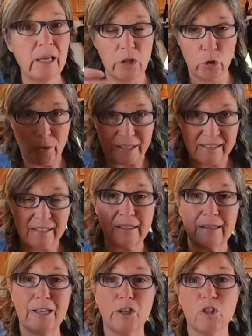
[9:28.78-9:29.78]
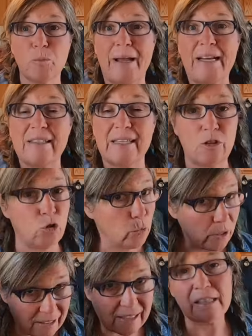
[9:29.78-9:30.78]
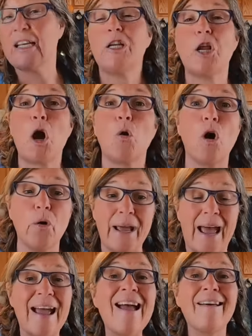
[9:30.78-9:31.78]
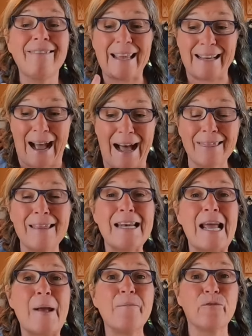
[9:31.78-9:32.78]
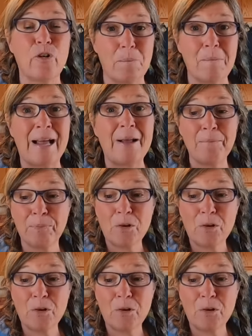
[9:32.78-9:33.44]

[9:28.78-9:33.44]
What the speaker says: you instantly, your spidey sense, you instantly know, okay, they got the name from my